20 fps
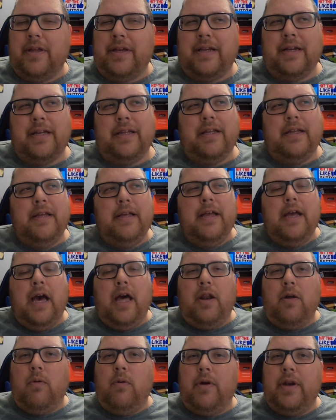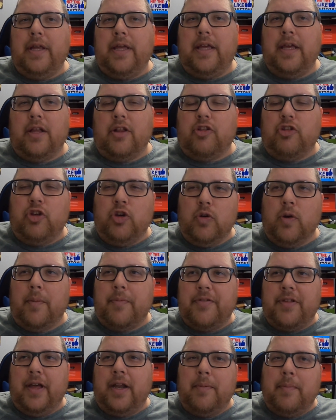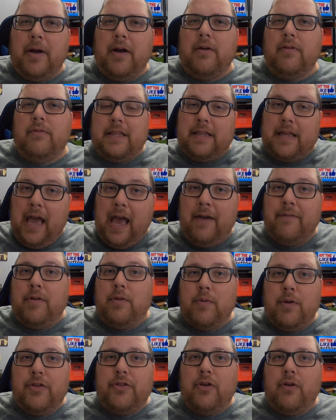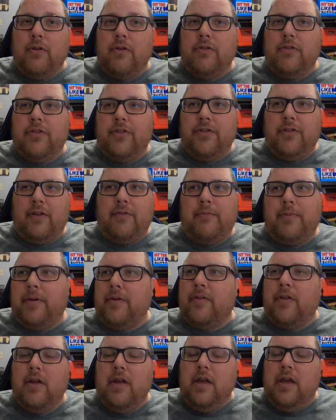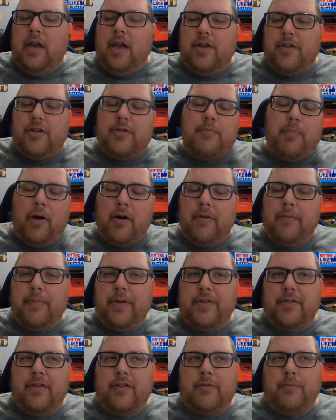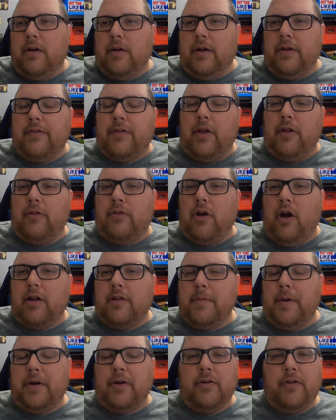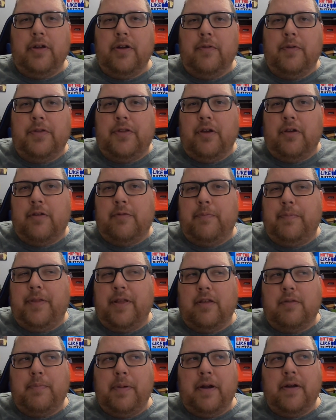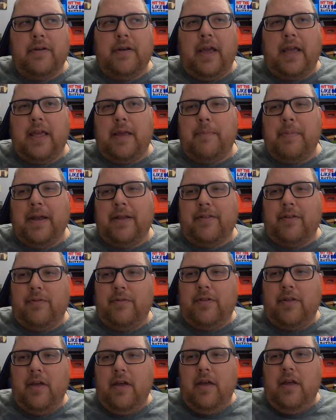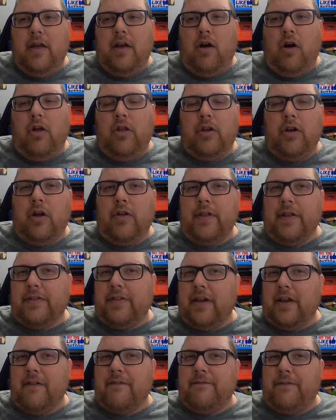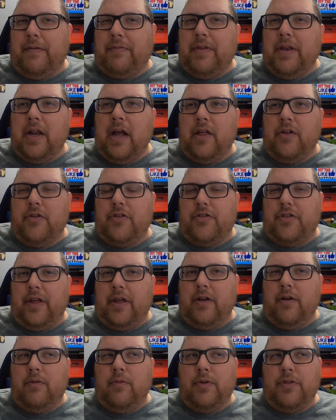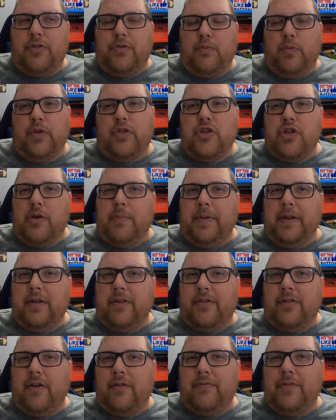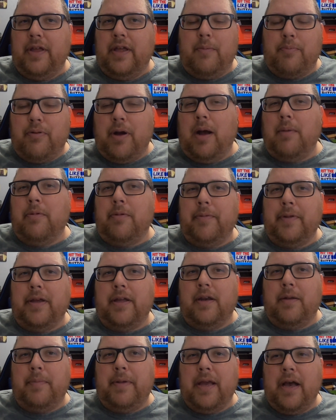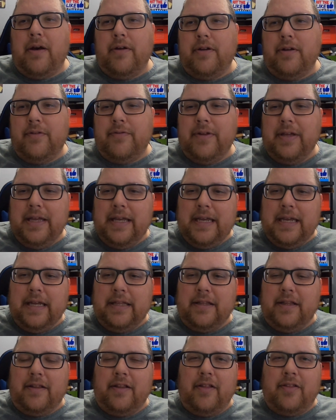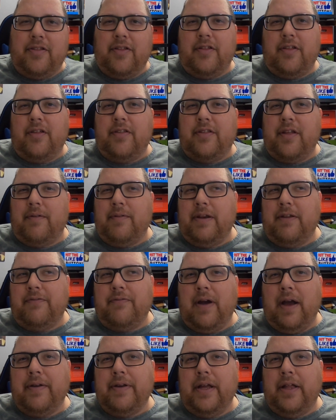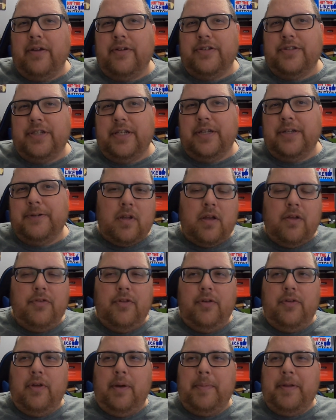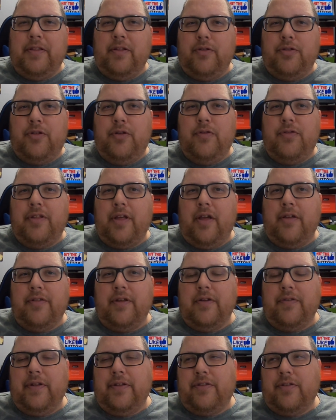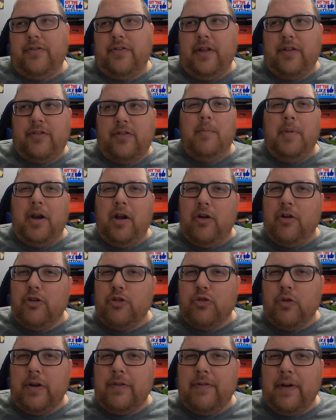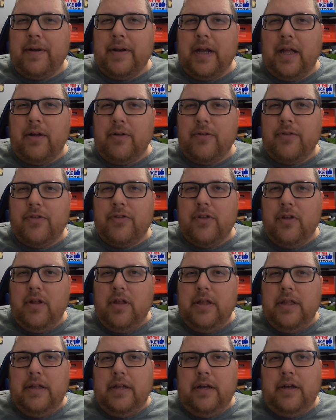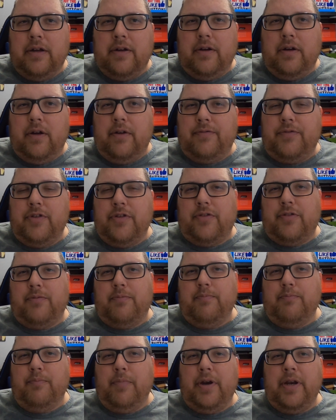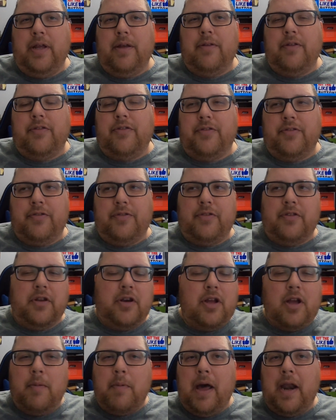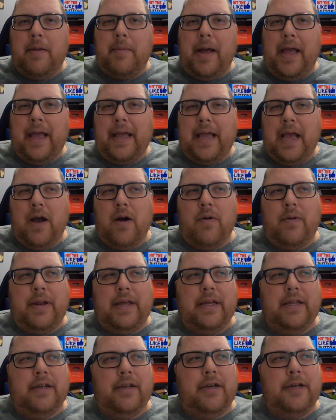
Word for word: Like I, I don't want to get too upset about having returns and stuff because it's just part of business. But as I talked about earlier with those those pair of Nike pants, that was all in all that's like a fifty dollar sale with with shipping and stuff that I'm probably going to be out of. And then this is a seventy five dollar sale. I mean those two sales there. That's that's about one hundred twenty five dollars uh, of just money that's going to come out of my account and.